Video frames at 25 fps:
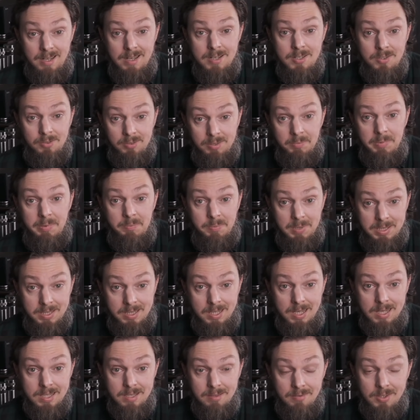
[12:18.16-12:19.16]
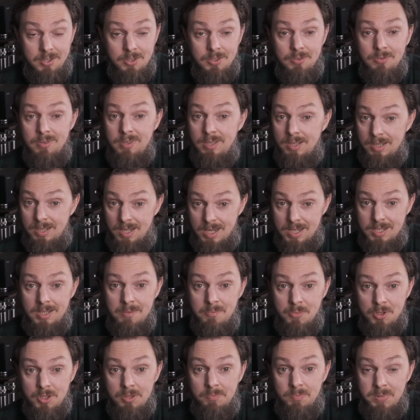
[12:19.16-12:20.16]
something tells me that
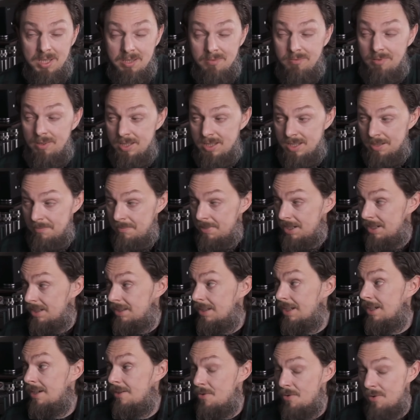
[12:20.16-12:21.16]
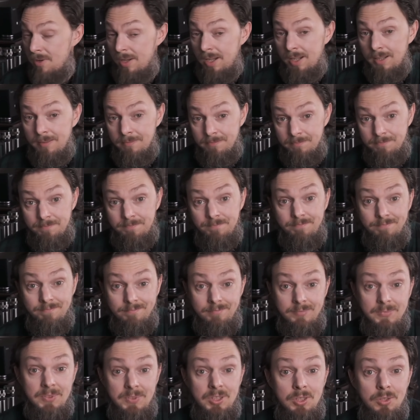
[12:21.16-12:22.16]
not everyone can afford it,
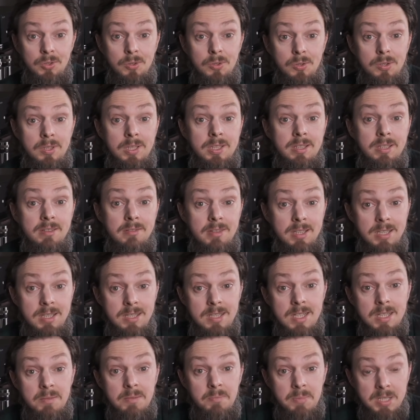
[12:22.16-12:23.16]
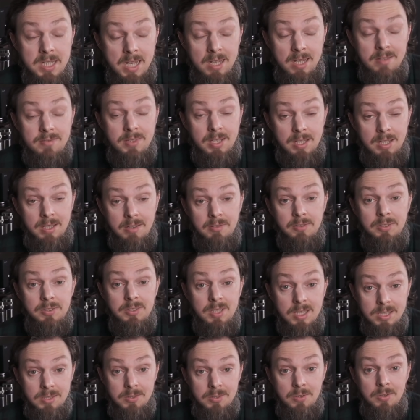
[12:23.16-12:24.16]
but that doesn't negate all of
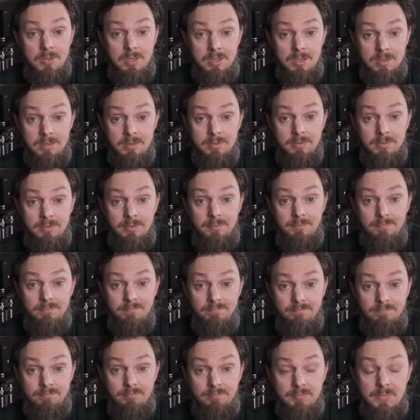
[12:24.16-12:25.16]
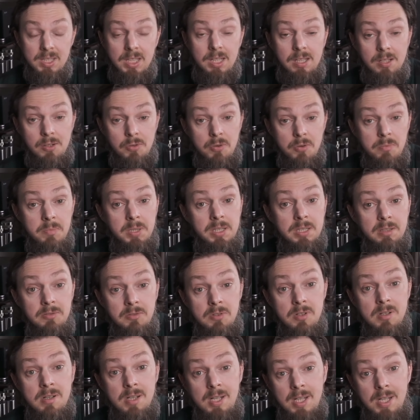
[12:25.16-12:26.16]
its virtues. Besides,
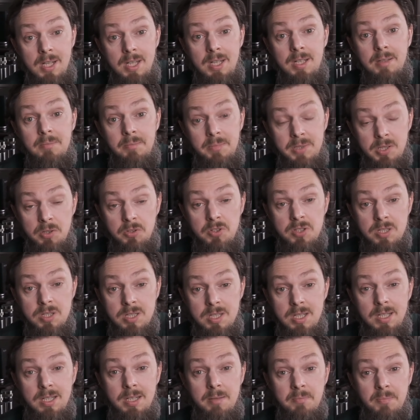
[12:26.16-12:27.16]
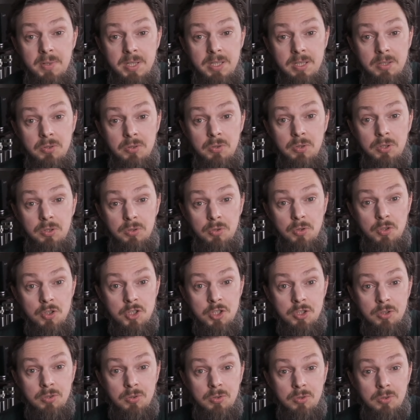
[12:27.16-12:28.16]
I'm very much impressed by the
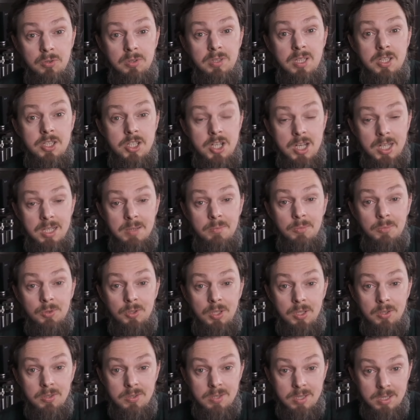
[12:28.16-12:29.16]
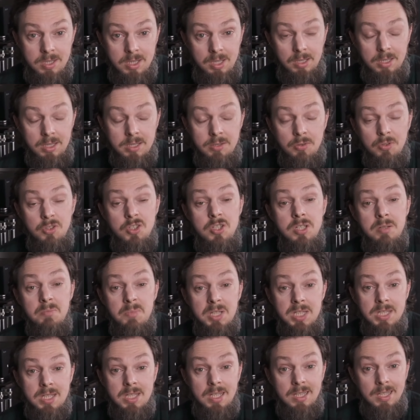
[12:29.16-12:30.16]
fact that the dance managed to make
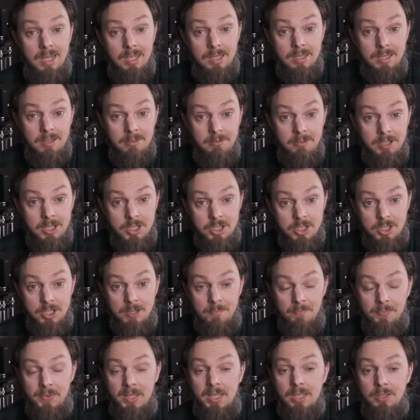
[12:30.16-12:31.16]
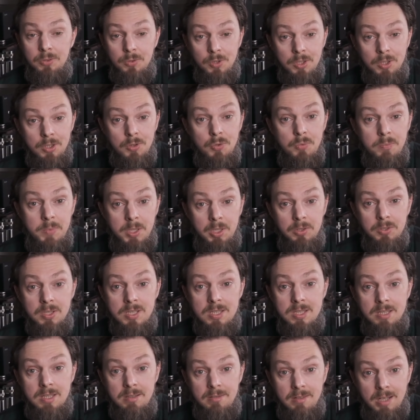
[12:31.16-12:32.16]
very emotional things that
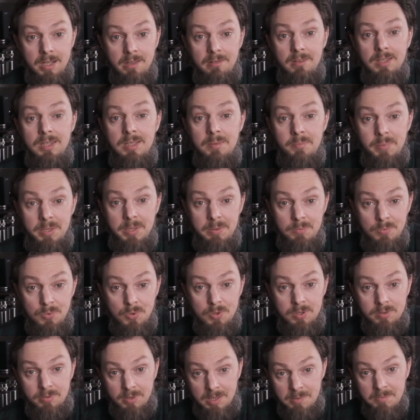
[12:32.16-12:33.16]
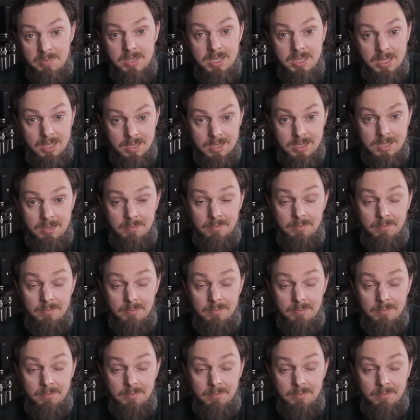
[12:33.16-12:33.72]
can speak directly to your heart.